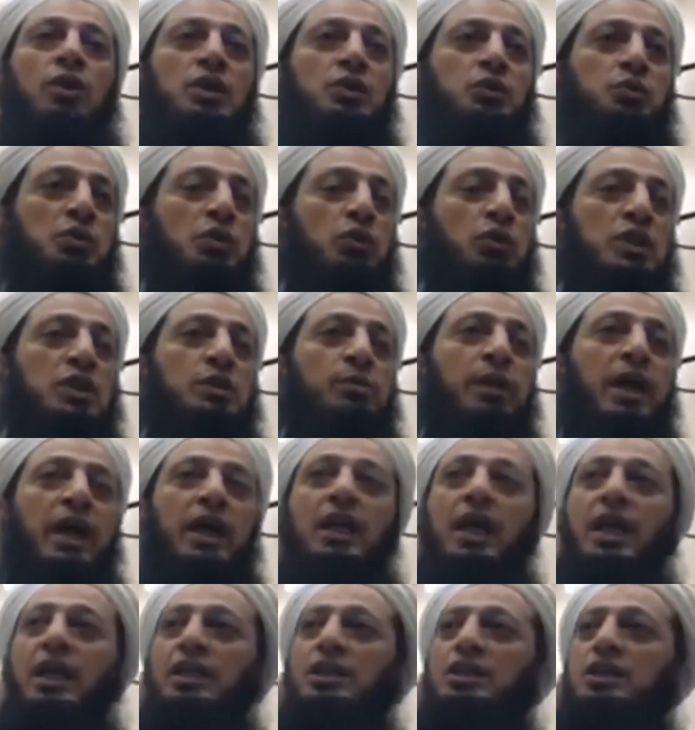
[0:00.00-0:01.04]
As we know,
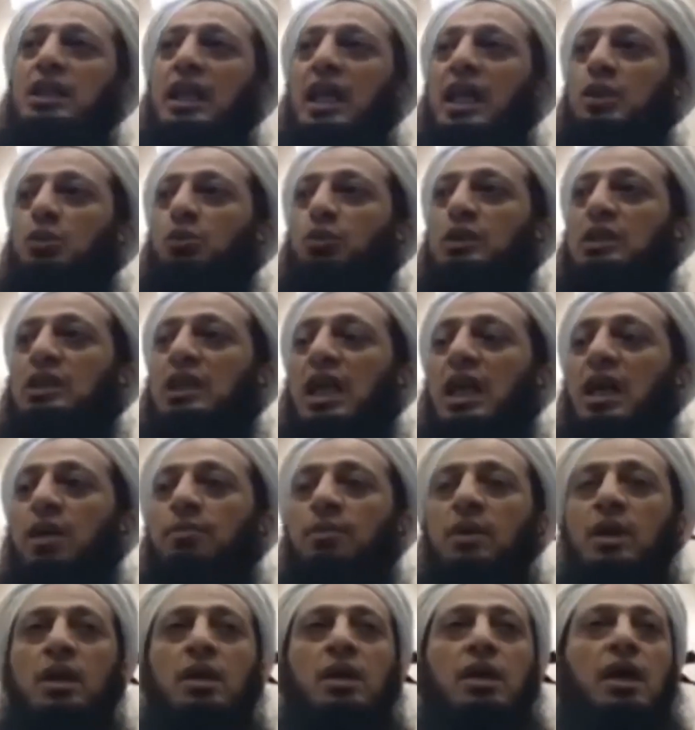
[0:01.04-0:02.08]
Ismail alayhi salatu
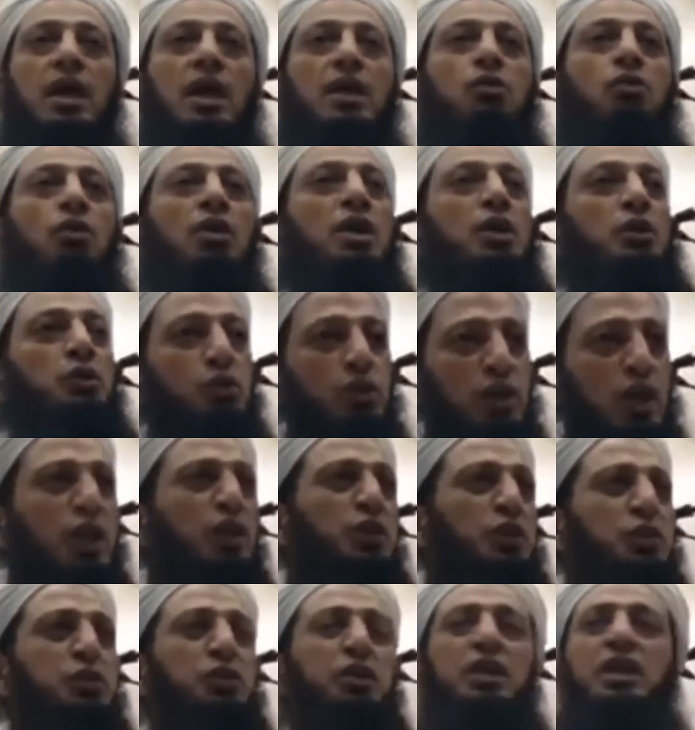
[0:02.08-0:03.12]
wasalam, according to the
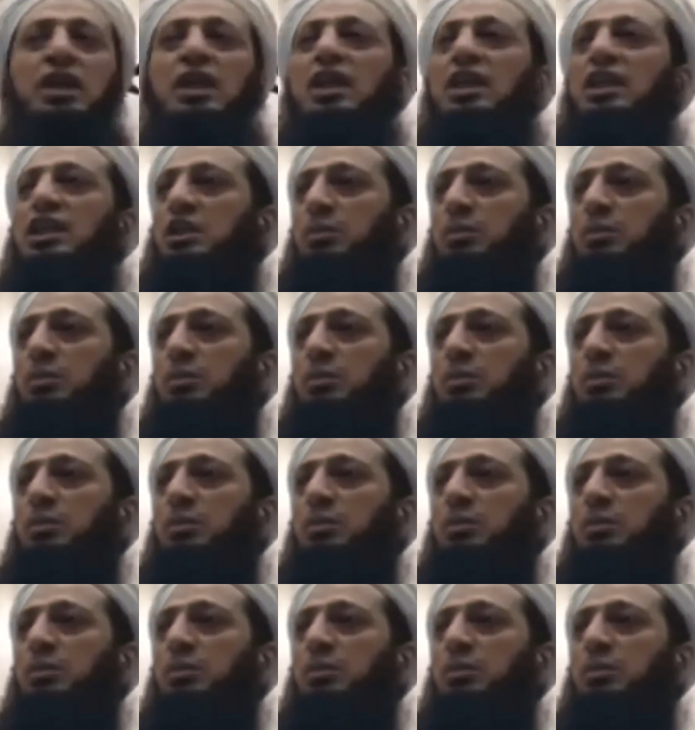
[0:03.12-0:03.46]
history,